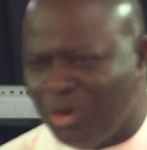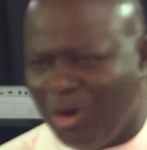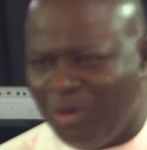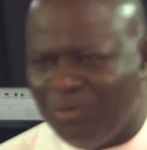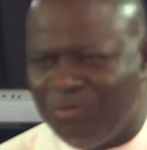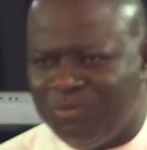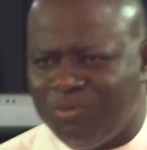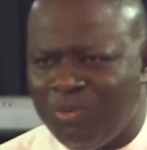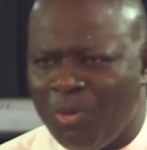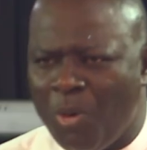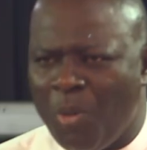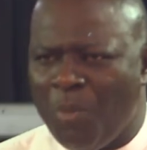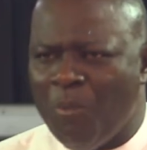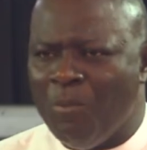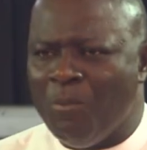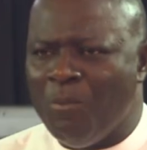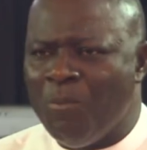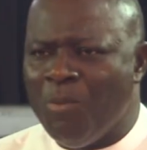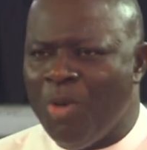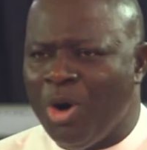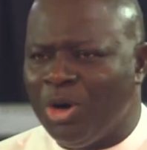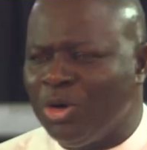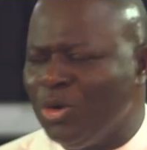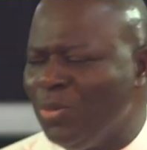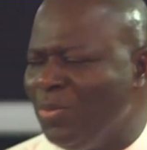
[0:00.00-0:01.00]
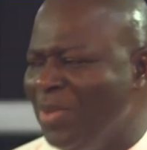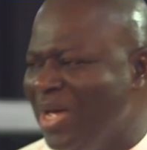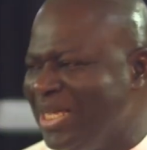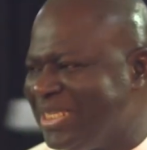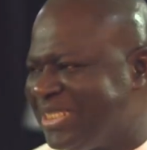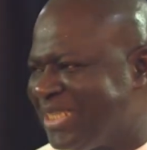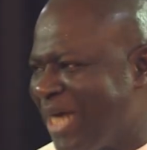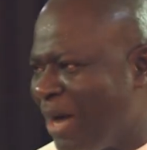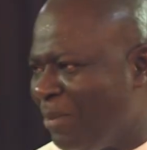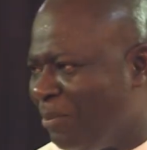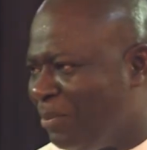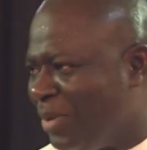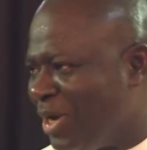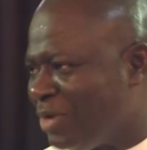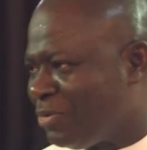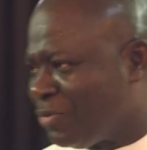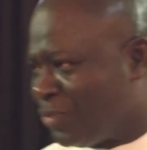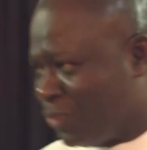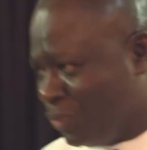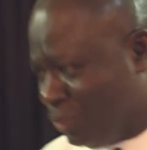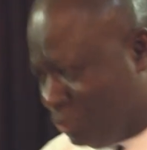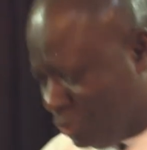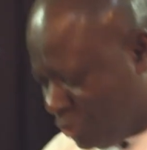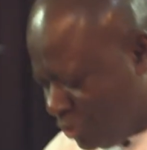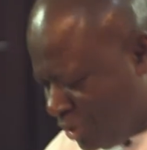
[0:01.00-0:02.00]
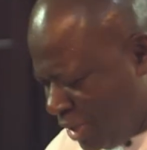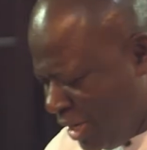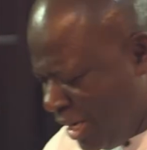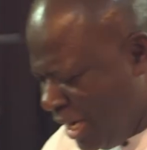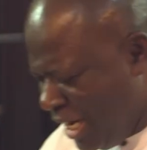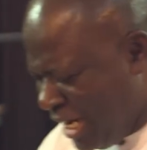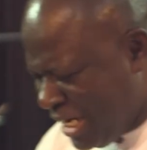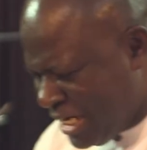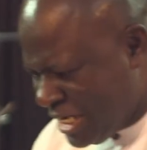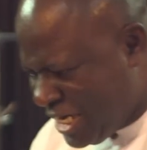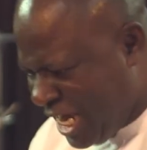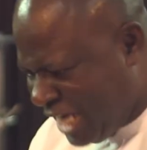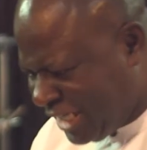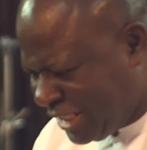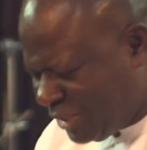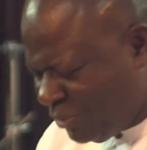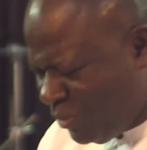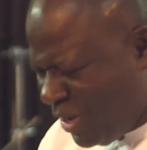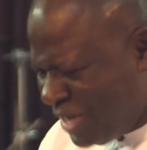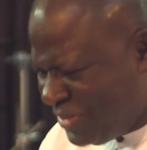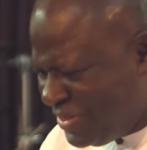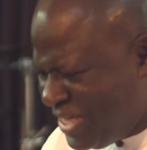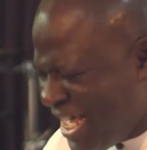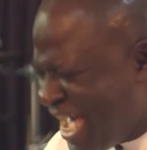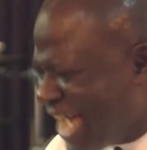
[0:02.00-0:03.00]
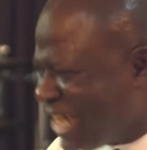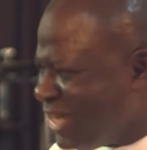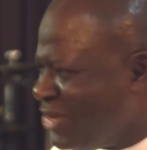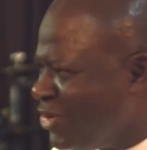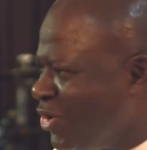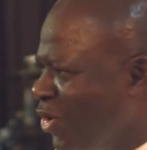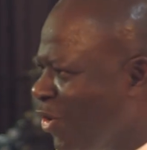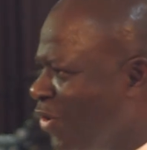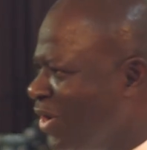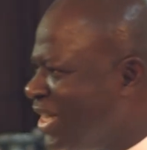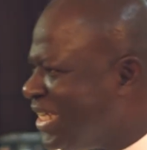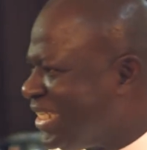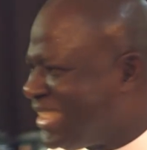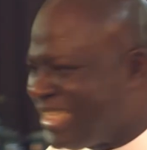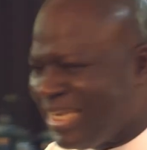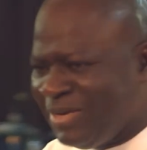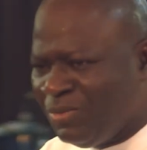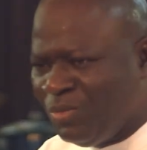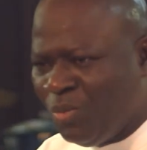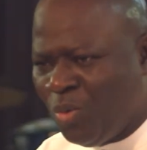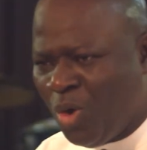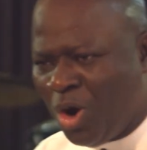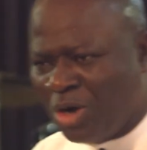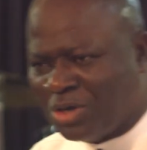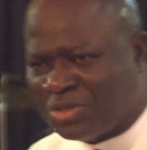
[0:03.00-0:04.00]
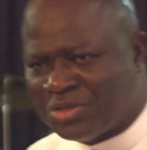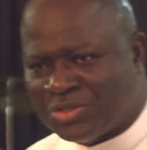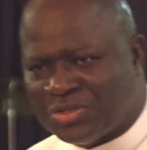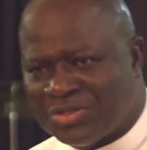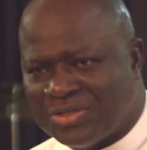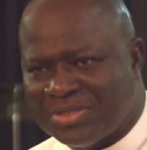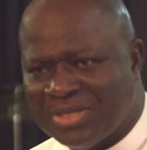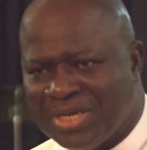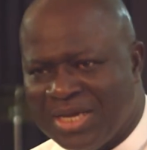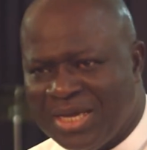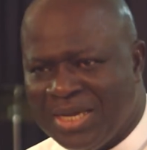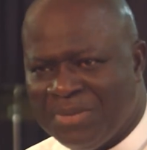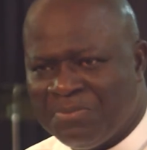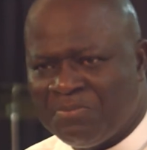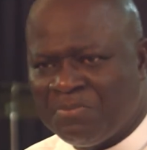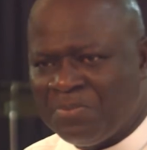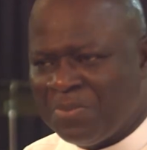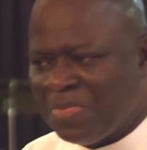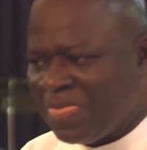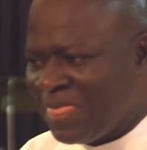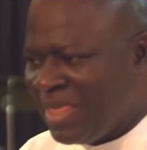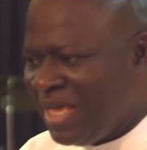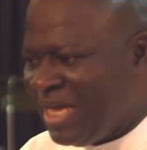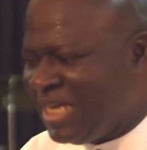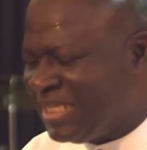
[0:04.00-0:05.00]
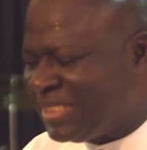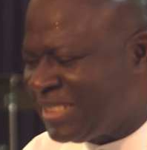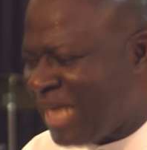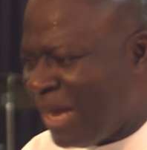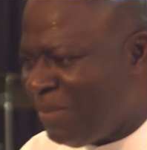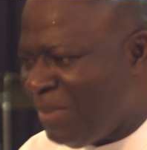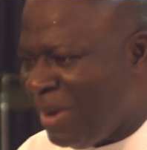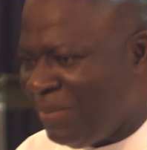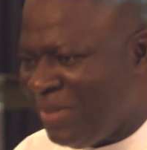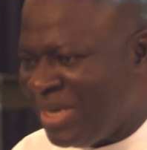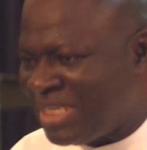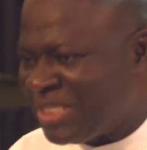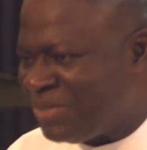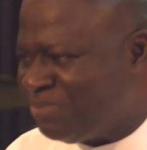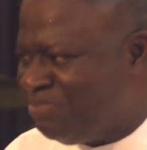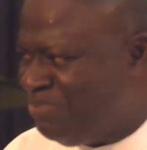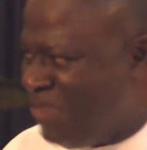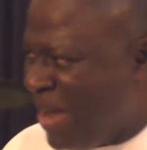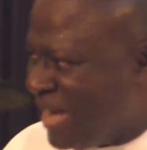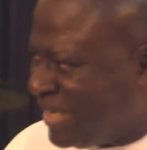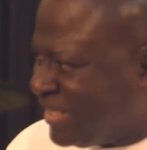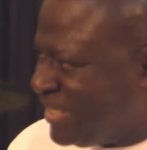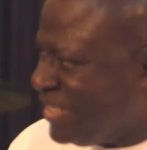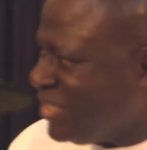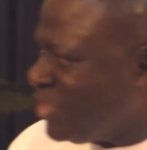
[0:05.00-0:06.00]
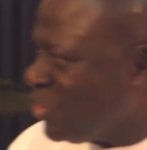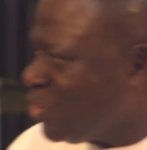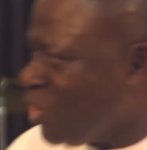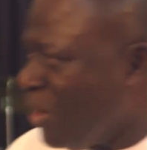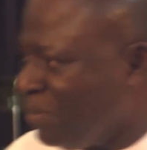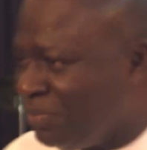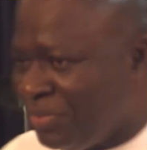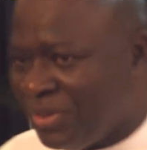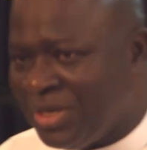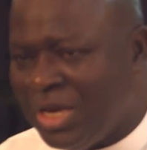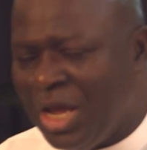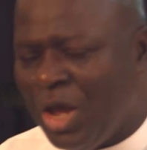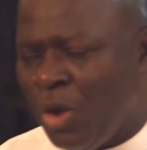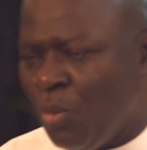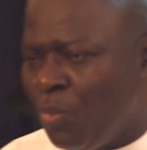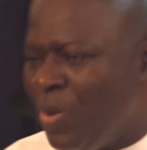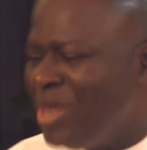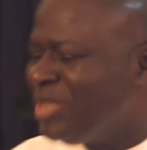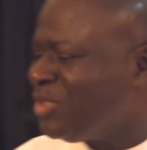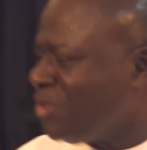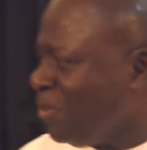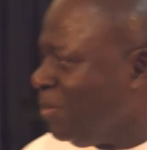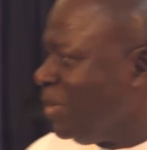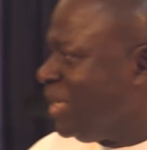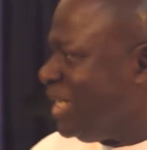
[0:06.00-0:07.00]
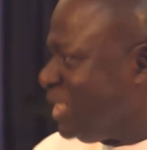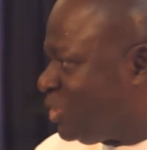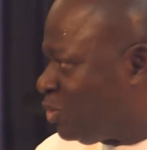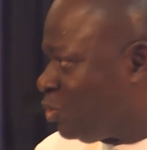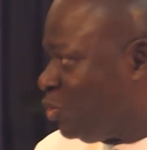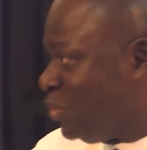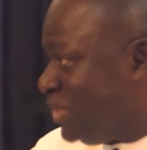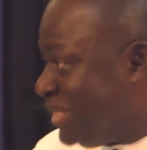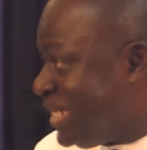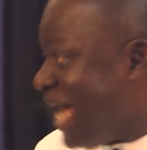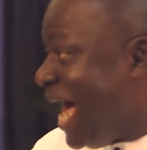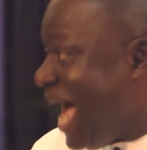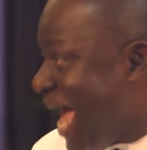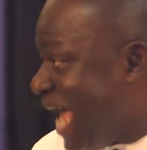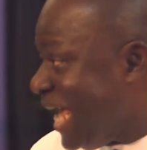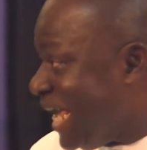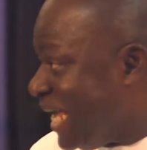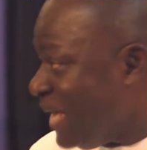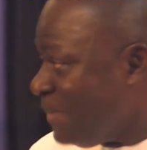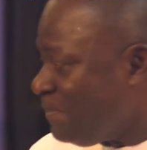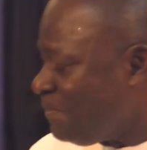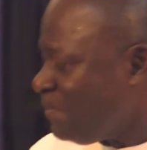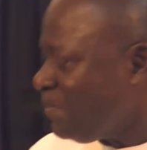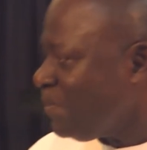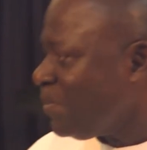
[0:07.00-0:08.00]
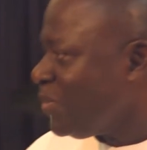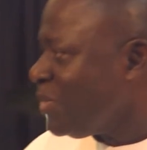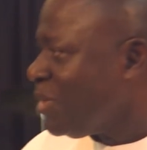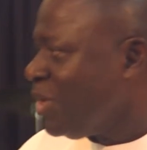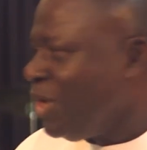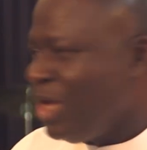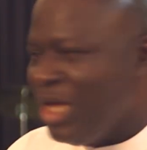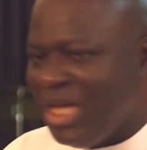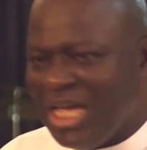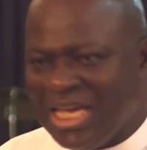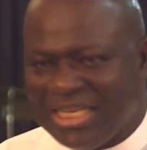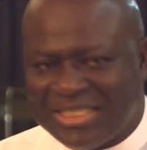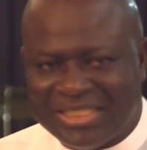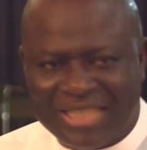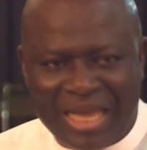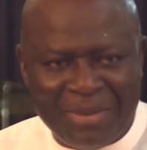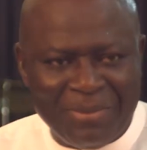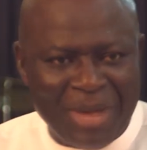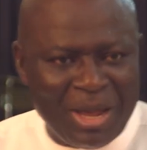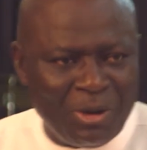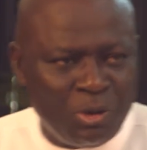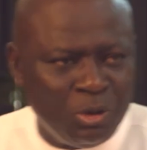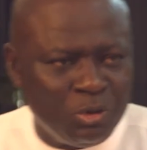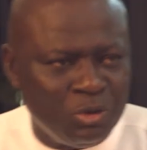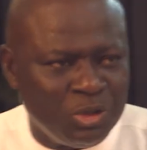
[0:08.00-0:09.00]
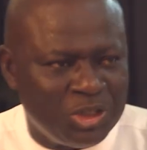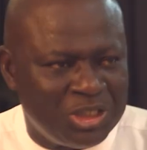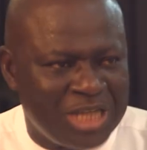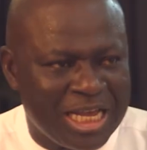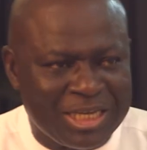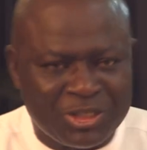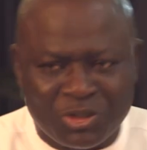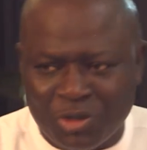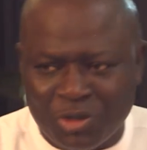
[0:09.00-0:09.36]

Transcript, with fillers: of monumental breakthroughs. That's the way the anointing works. Each time I'm expecting something, when somebody is to die, each time I go to check